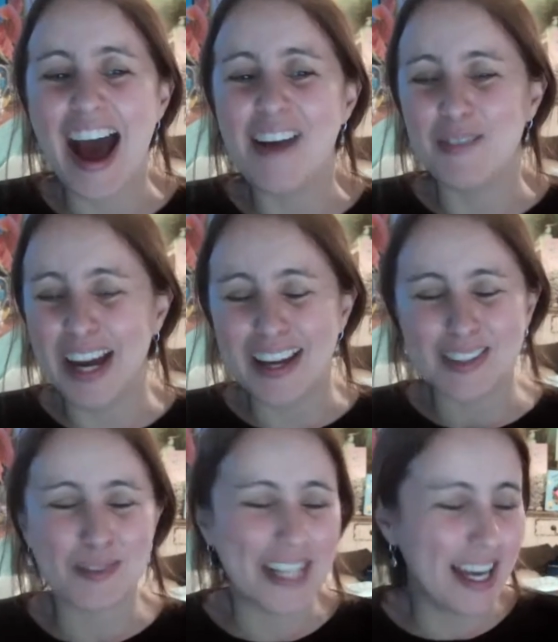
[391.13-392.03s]
my
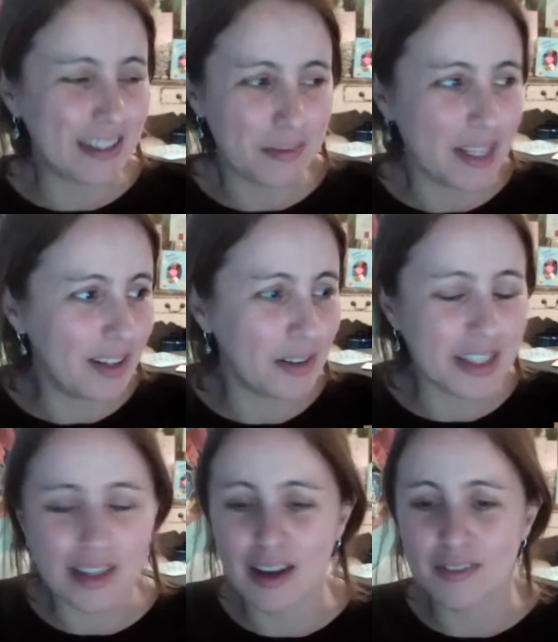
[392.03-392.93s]
husband Adam, he
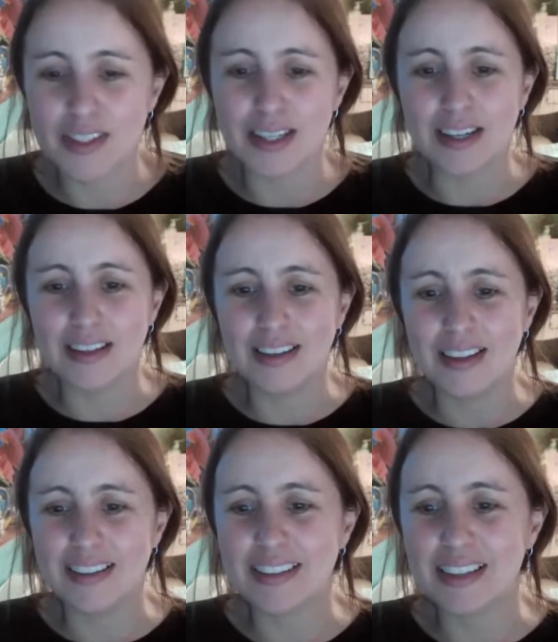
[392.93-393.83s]
always laughs, and
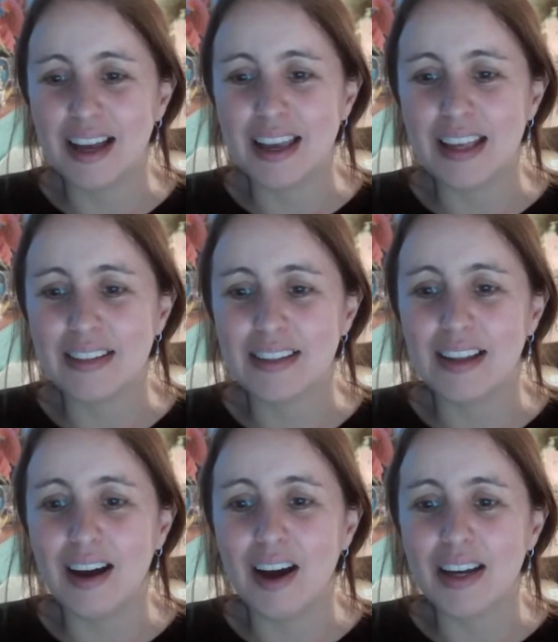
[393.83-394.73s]

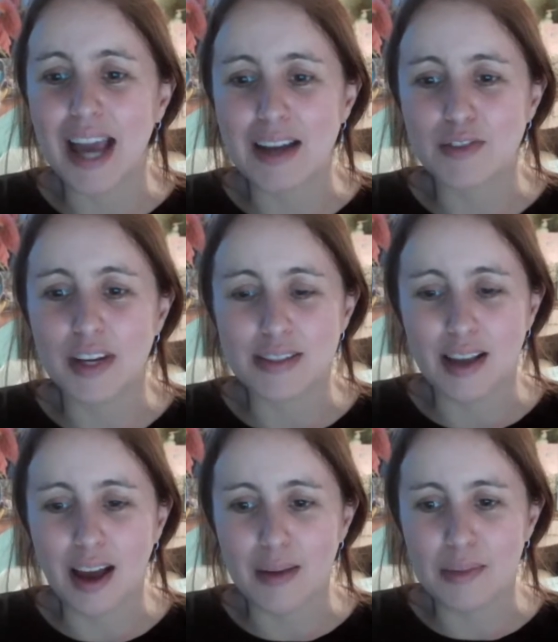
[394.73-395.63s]
our catchphrase
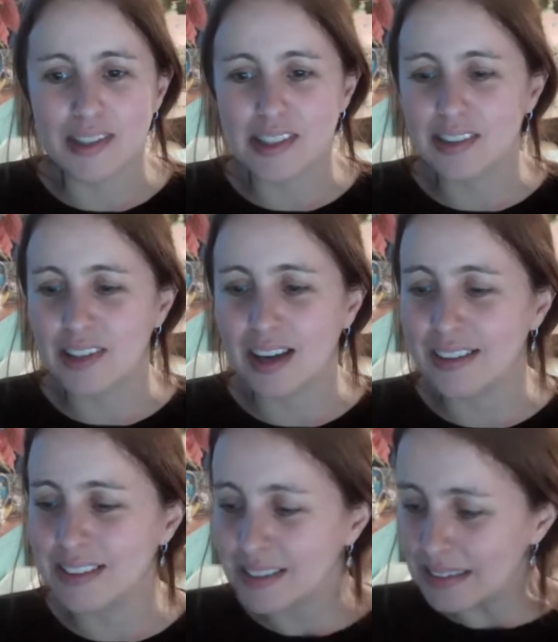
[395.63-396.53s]
at home is, Jill goes,